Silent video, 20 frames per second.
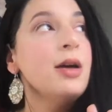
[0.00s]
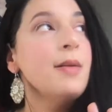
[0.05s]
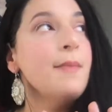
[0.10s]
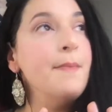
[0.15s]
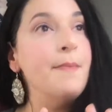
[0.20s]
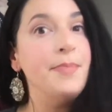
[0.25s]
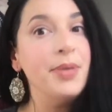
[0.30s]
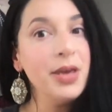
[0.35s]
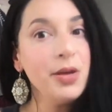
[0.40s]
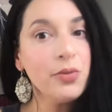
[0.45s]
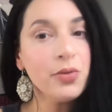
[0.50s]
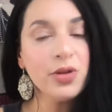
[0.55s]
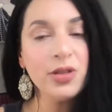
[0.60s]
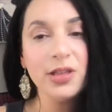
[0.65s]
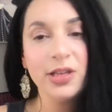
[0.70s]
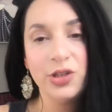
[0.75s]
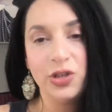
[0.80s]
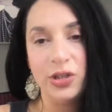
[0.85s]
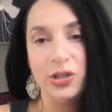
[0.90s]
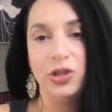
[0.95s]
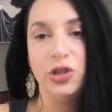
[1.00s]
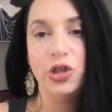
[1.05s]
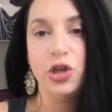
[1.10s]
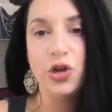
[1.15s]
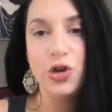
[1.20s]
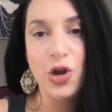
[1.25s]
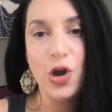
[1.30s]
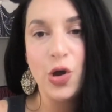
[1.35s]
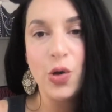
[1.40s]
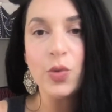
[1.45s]
be religious to
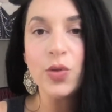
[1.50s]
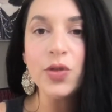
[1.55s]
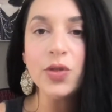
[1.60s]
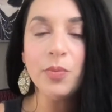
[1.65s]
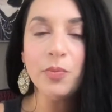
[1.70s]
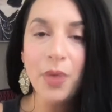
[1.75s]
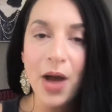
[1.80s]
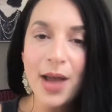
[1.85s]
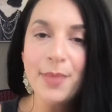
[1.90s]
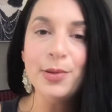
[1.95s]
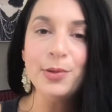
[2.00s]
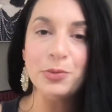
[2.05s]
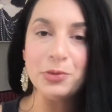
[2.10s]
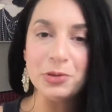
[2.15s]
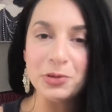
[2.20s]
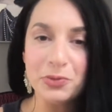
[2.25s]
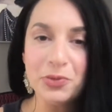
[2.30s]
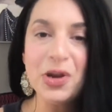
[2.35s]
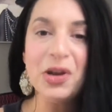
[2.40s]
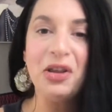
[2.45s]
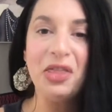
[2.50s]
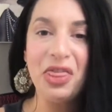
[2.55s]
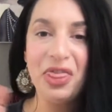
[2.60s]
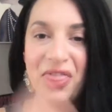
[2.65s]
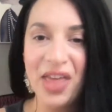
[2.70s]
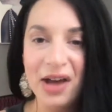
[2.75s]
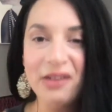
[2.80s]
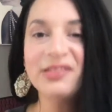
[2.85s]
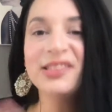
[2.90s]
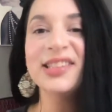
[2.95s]
know that the Bible was written
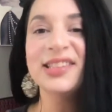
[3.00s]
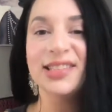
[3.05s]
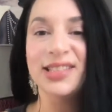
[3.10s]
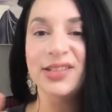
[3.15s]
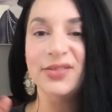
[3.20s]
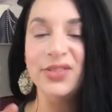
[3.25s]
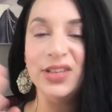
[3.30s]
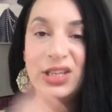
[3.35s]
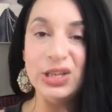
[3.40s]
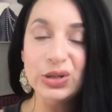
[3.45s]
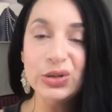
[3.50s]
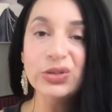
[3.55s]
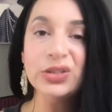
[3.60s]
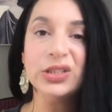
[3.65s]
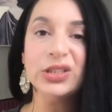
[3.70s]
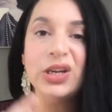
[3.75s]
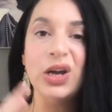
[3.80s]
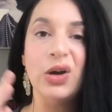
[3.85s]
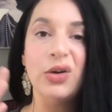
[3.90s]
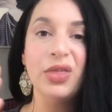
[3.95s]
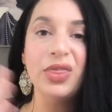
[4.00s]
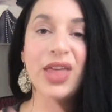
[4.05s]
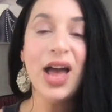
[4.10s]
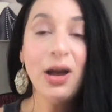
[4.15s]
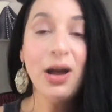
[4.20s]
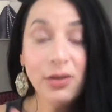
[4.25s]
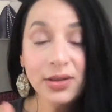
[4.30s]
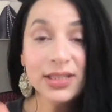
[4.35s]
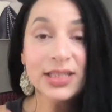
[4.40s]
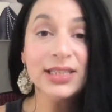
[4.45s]
thousands and
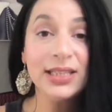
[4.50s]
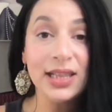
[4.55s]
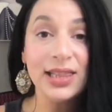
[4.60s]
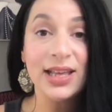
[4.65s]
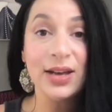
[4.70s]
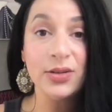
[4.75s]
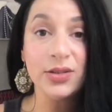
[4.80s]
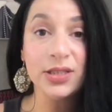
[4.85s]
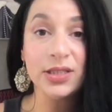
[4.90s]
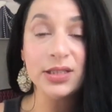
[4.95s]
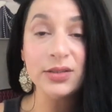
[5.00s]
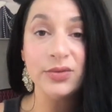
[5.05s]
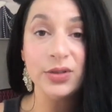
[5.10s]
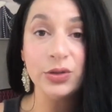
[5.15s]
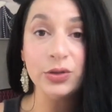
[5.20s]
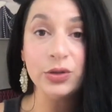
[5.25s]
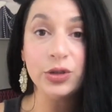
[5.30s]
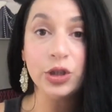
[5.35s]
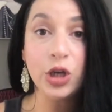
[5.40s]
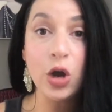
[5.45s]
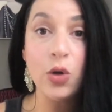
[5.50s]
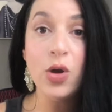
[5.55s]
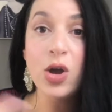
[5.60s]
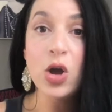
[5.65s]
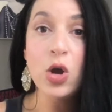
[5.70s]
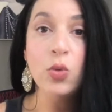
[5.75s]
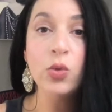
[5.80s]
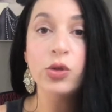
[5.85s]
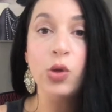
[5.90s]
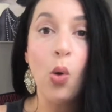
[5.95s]
thousands of years ago,
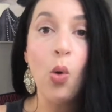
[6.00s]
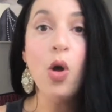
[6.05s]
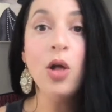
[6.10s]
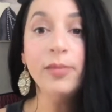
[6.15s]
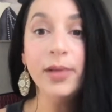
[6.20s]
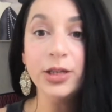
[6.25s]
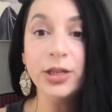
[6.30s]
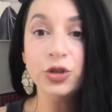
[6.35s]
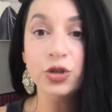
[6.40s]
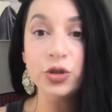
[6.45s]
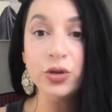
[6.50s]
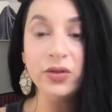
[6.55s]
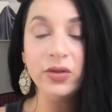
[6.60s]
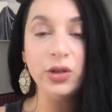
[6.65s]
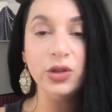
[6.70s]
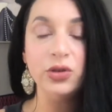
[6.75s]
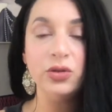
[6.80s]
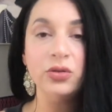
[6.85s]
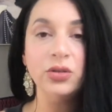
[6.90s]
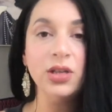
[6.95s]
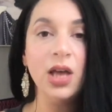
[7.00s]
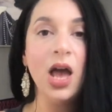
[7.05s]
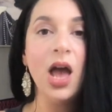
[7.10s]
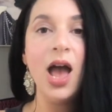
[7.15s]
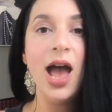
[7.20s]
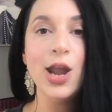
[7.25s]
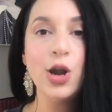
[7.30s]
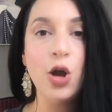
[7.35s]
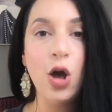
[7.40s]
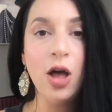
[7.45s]
with all mention of the Jews
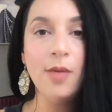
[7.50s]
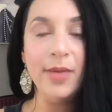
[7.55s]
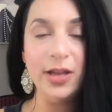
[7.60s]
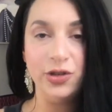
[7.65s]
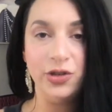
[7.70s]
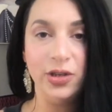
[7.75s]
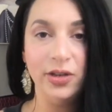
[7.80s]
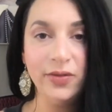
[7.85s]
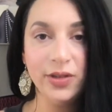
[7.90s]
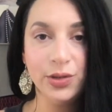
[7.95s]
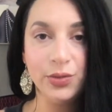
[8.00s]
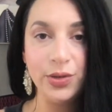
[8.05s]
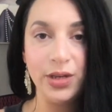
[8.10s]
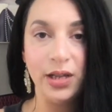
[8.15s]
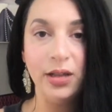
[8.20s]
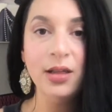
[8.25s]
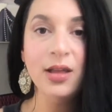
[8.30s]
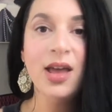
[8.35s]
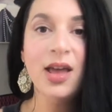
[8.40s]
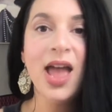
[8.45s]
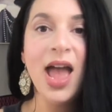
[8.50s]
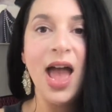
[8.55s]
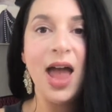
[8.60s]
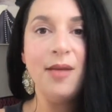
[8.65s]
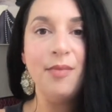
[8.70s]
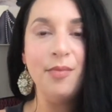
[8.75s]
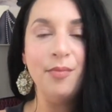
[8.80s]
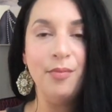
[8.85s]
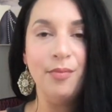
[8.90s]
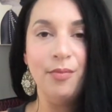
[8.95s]
and all mention of Israel,
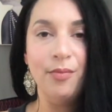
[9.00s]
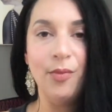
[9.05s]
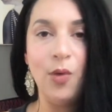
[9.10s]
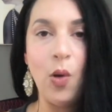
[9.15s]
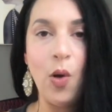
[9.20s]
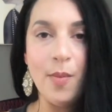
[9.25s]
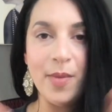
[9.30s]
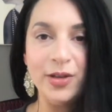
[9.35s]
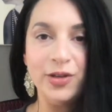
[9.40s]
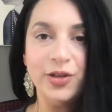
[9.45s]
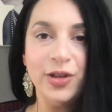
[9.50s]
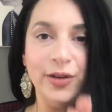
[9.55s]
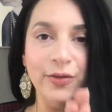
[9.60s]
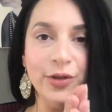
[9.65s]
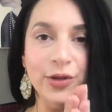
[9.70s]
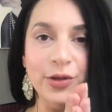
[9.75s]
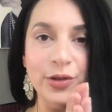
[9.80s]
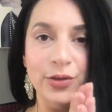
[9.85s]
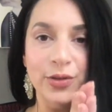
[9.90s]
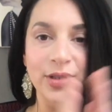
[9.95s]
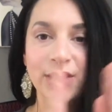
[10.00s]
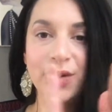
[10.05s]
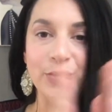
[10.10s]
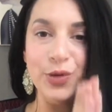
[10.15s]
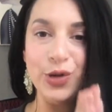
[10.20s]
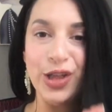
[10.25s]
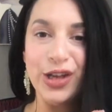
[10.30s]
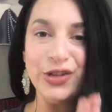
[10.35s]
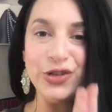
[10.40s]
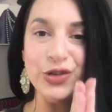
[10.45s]
and all mention of the Jews in
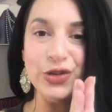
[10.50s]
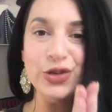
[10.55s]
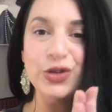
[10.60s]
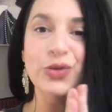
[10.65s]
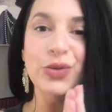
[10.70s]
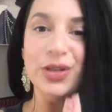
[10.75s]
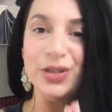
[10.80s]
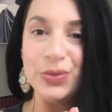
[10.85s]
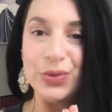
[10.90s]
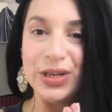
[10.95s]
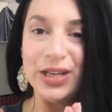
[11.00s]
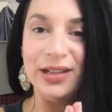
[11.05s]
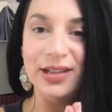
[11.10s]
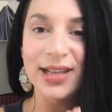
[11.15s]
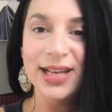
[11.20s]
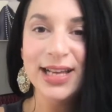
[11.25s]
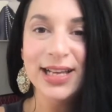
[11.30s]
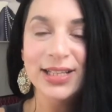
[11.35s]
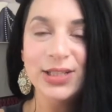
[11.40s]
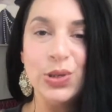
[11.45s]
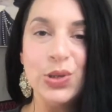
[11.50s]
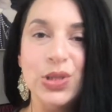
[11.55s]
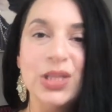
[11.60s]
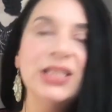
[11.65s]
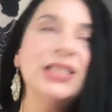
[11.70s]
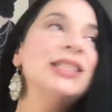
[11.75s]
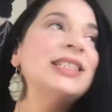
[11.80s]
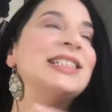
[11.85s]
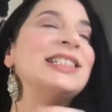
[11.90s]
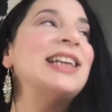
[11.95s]
relation to Israel. So this
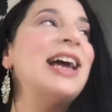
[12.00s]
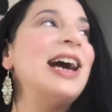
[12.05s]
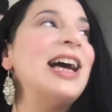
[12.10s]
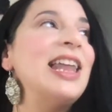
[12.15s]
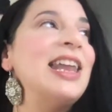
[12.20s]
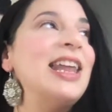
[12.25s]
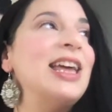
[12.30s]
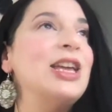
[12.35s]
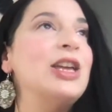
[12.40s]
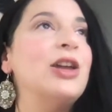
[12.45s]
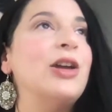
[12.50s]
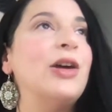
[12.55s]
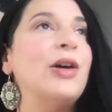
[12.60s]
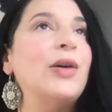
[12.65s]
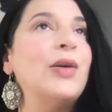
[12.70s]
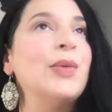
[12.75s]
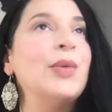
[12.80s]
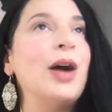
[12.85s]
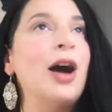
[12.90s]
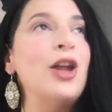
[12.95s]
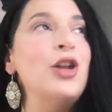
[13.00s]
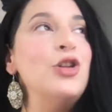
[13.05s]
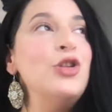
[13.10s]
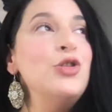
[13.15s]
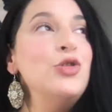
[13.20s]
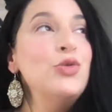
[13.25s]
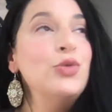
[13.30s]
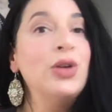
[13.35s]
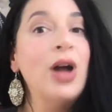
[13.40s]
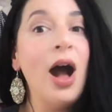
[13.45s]
is not, a
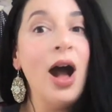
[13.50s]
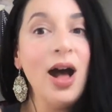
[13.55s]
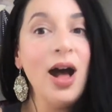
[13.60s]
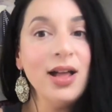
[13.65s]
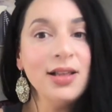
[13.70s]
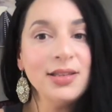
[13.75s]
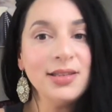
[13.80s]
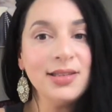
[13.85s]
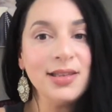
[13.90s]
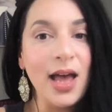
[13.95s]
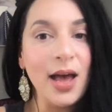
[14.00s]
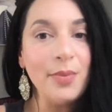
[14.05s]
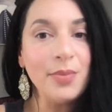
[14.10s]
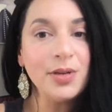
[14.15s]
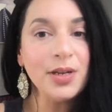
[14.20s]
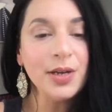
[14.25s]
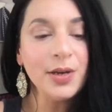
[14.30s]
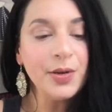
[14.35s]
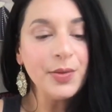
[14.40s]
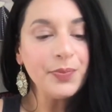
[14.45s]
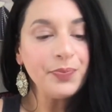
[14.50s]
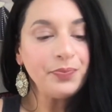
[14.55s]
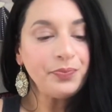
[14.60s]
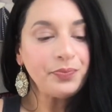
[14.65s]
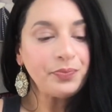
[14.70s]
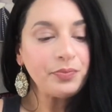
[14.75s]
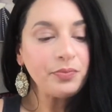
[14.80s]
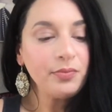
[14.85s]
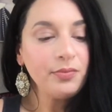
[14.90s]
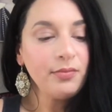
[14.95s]
new concept.
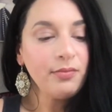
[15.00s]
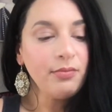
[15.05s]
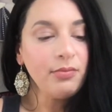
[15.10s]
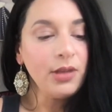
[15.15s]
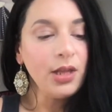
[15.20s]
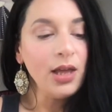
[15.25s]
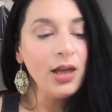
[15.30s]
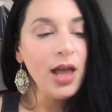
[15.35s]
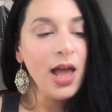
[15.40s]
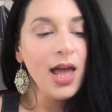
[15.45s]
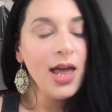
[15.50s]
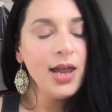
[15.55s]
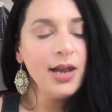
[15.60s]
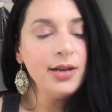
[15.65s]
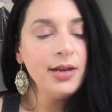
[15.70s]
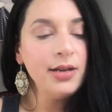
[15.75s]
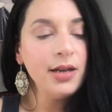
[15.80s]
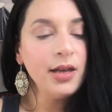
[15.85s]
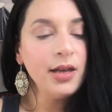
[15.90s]
And,